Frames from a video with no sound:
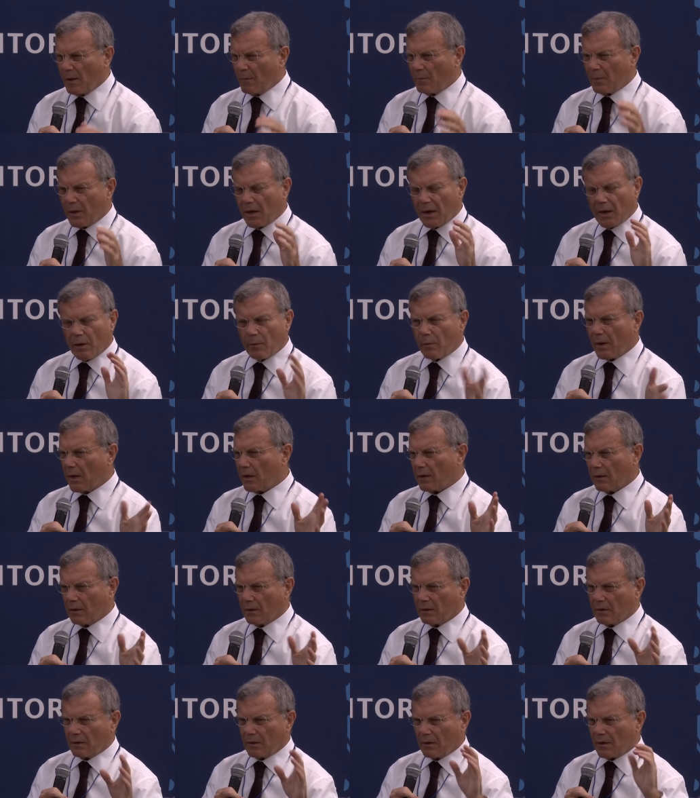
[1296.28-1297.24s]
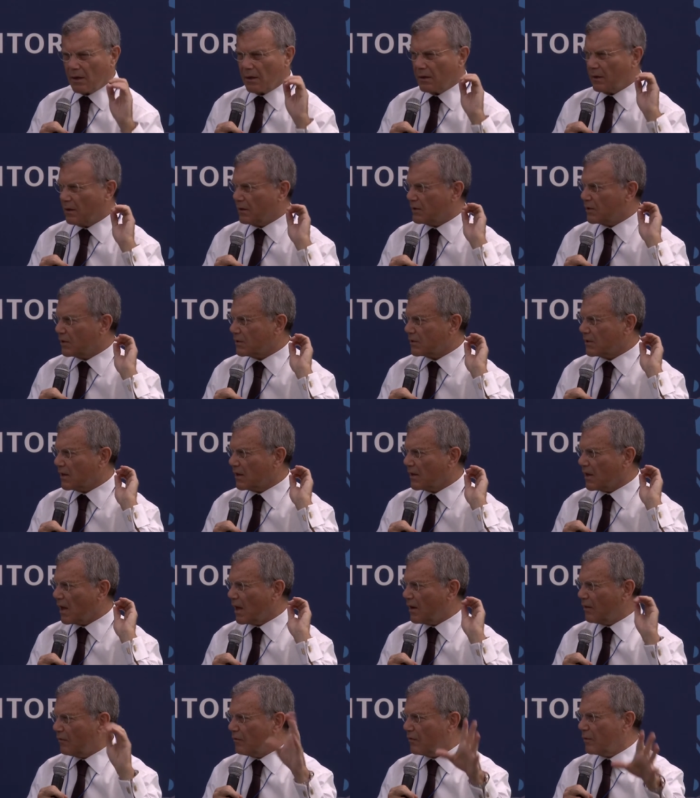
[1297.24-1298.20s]
But anyway, they just
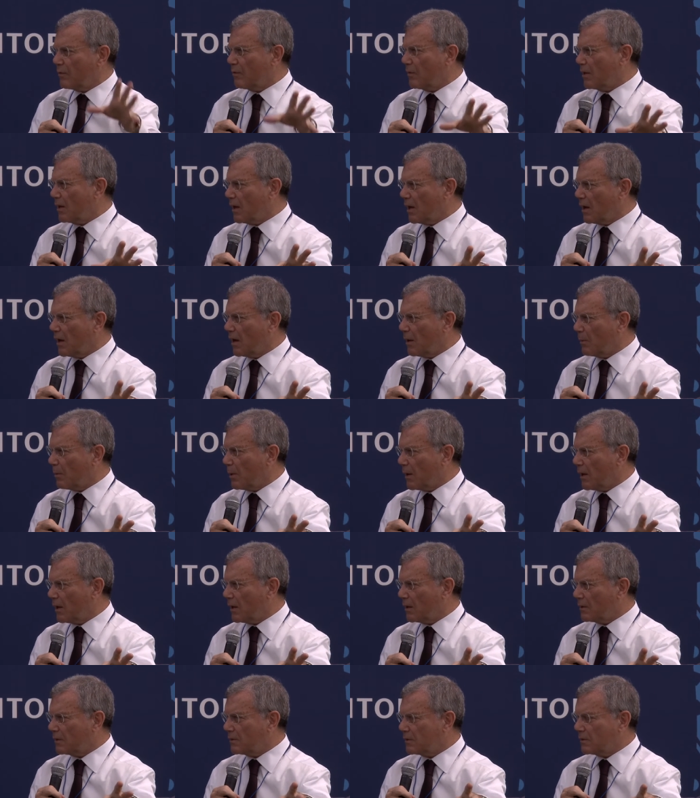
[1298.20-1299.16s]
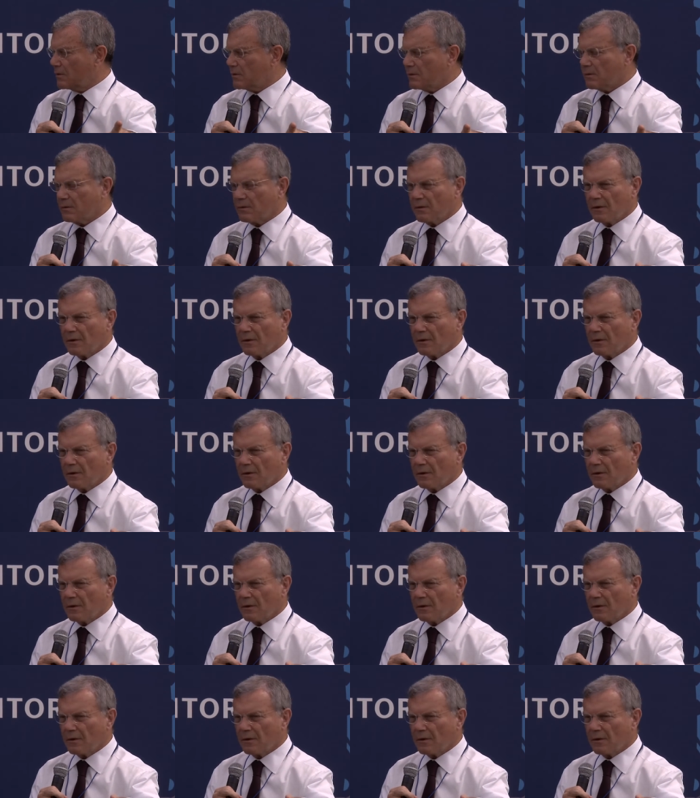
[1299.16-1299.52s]
gave them the iPads